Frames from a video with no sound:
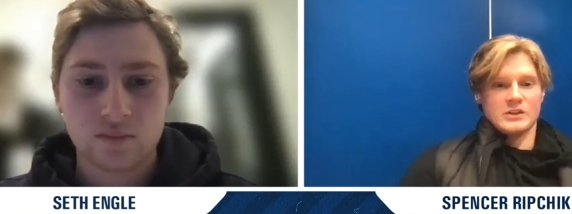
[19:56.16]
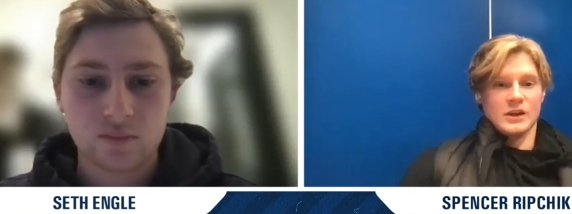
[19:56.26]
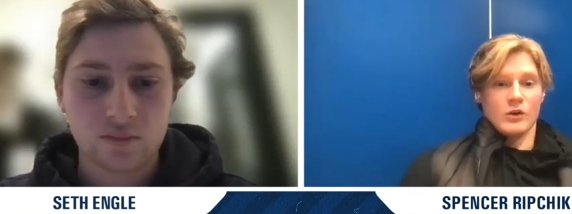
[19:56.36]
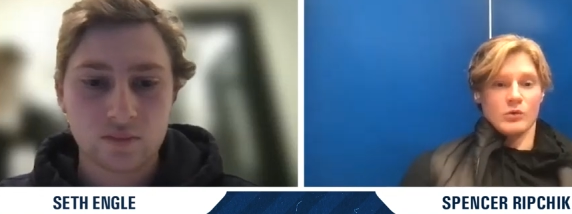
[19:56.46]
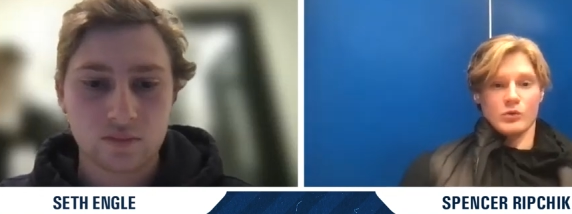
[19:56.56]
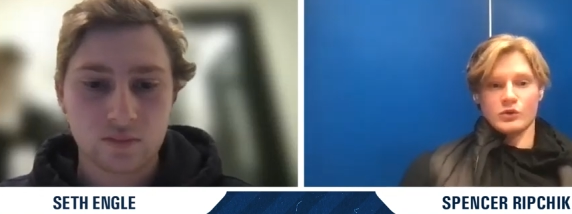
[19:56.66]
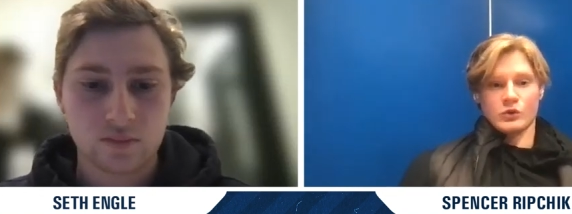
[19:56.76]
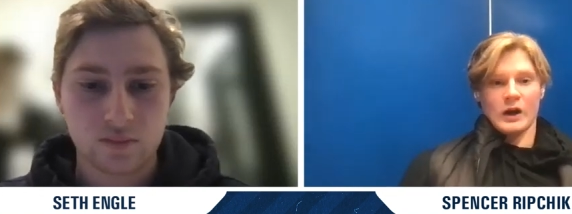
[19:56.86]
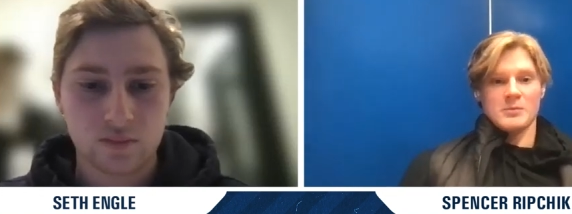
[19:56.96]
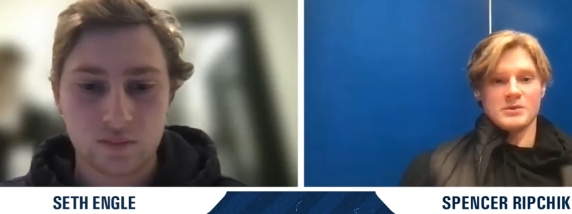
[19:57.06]
Speaker 1: is dealt with
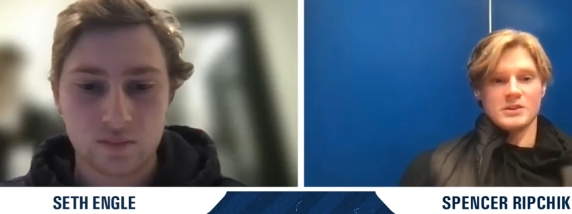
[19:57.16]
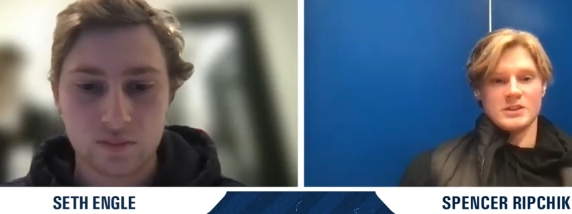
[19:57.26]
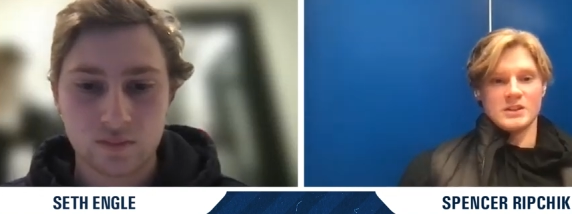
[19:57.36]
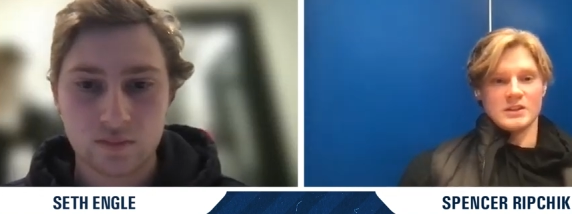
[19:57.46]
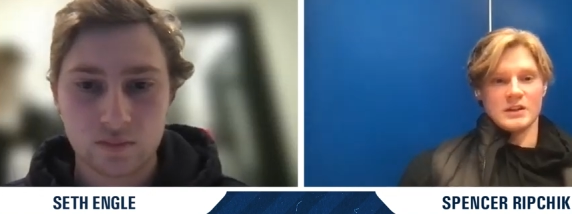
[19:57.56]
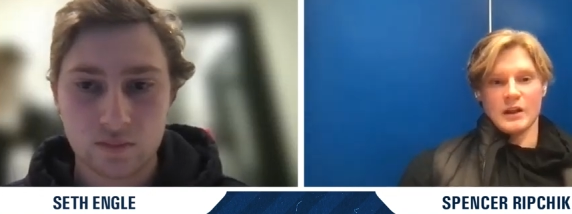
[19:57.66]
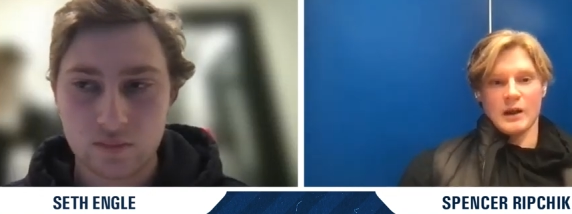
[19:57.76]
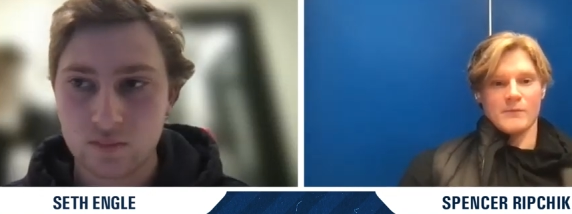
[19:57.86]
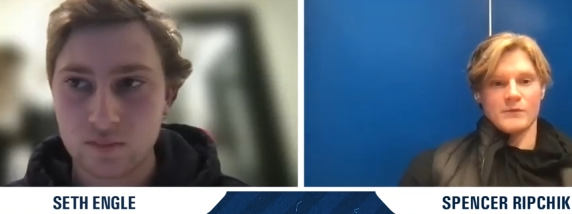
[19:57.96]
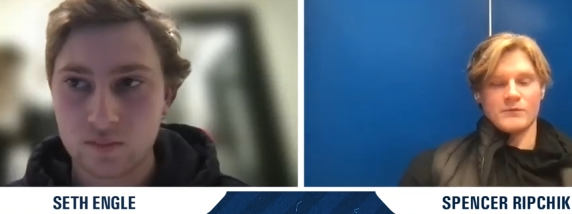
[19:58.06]
drops this season. And
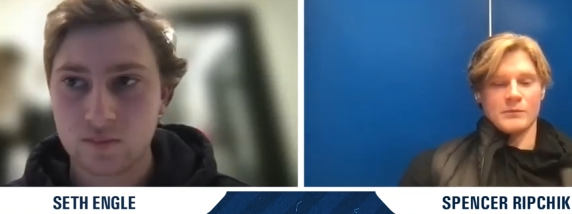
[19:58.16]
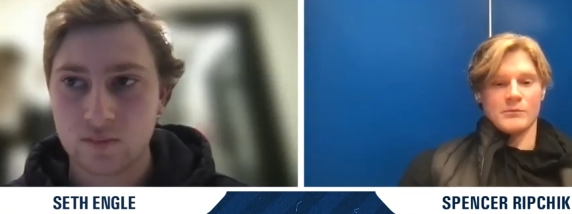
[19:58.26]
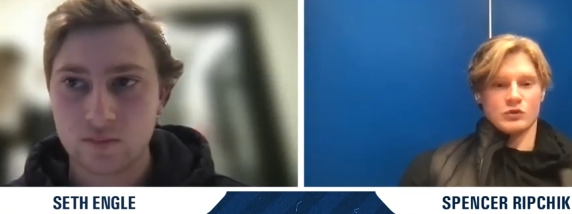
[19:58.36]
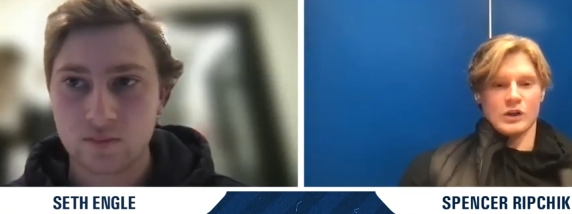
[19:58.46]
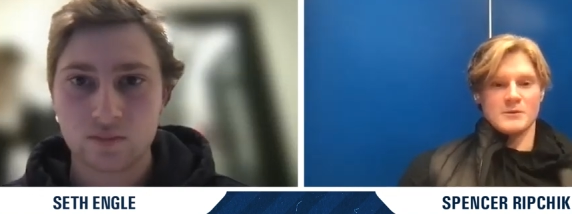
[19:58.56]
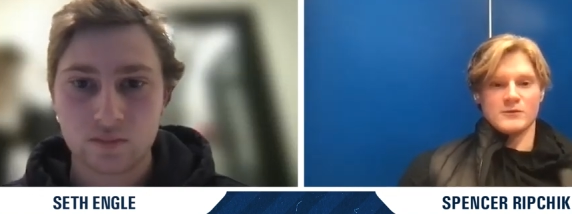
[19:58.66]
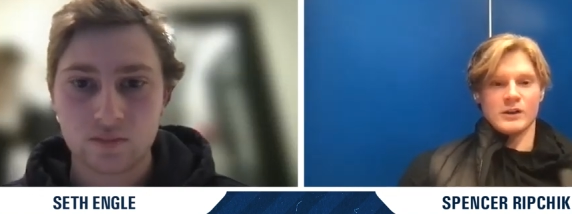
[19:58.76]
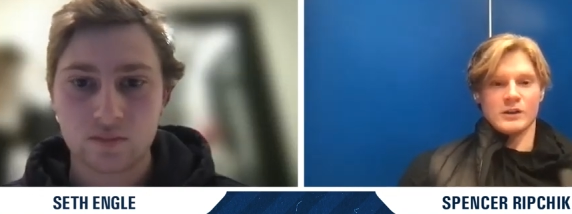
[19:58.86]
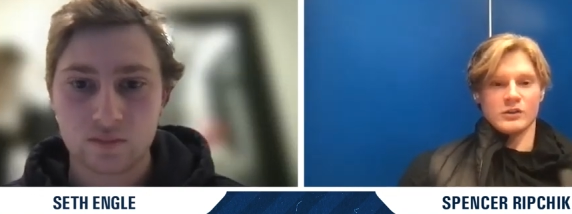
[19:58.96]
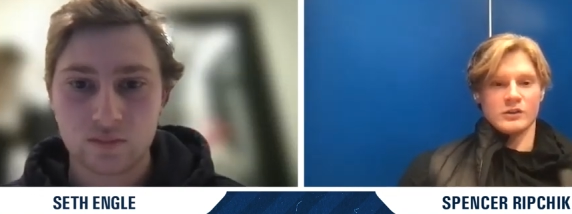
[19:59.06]
I'm James
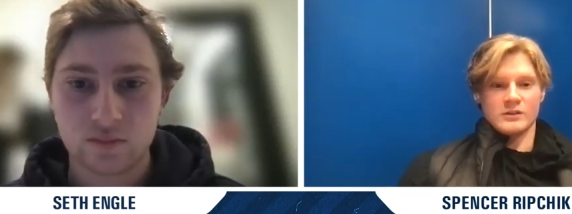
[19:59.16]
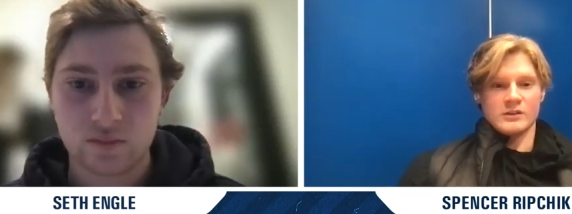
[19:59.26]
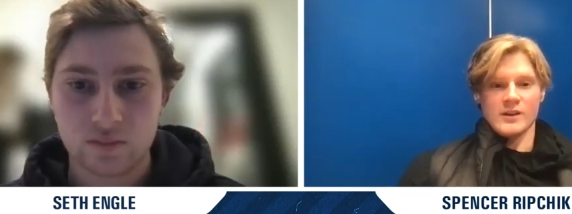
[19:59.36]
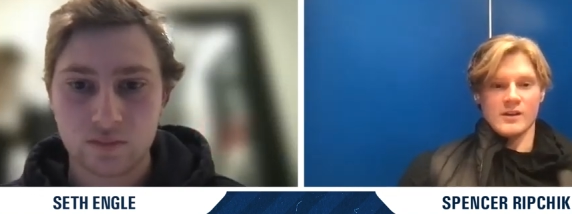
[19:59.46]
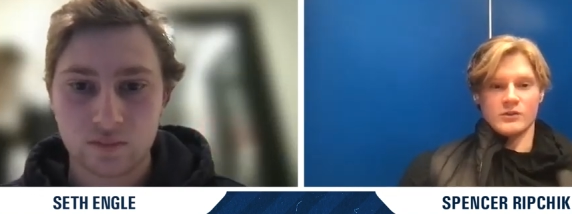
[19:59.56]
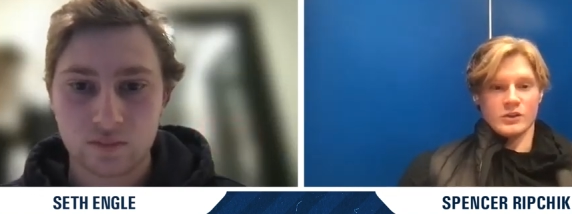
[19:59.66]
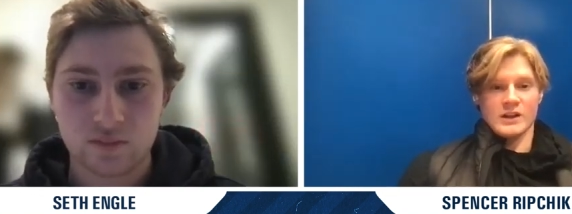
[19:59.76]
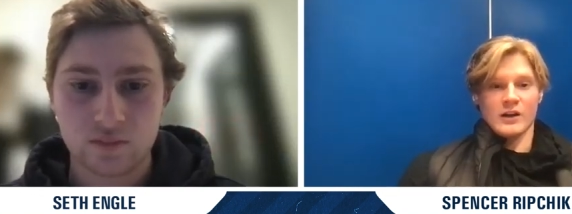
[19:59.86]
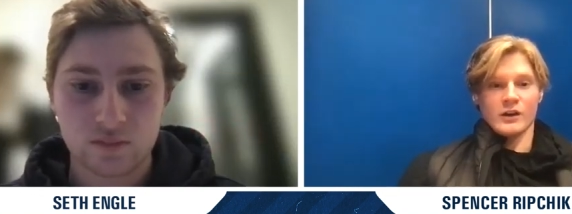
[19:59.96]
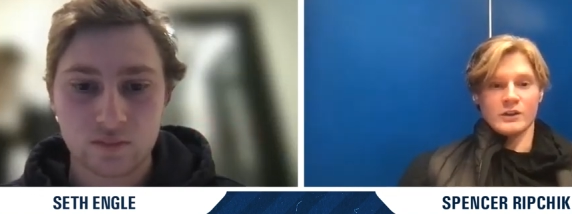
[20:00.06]
Franklin does
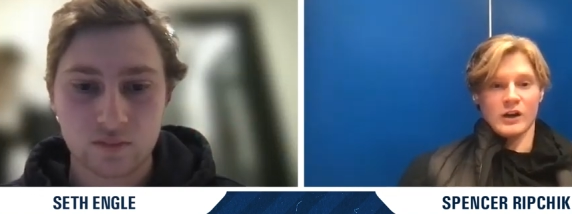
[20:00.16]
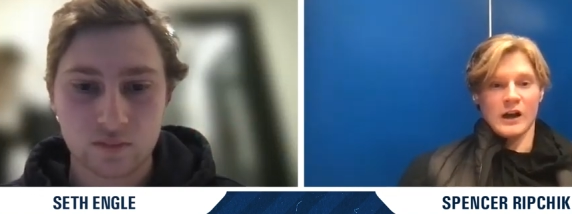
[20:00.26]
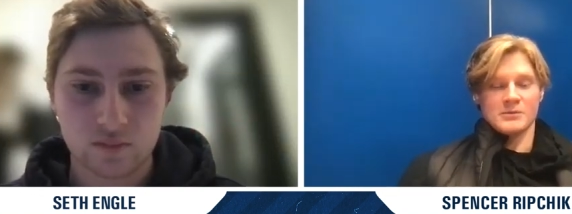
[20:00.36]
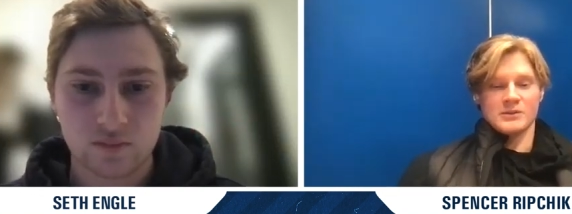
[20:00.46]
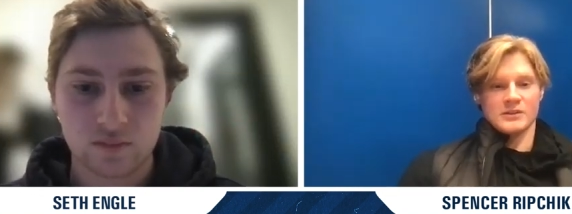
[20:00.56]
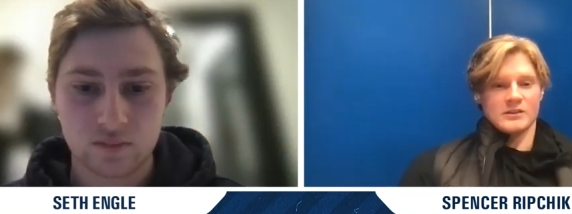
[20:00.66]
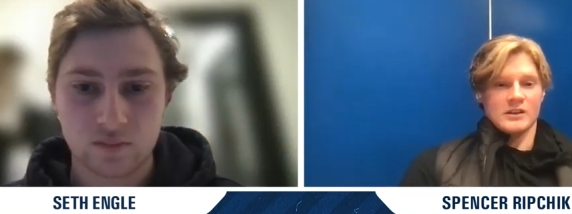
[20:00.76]
not like drops. He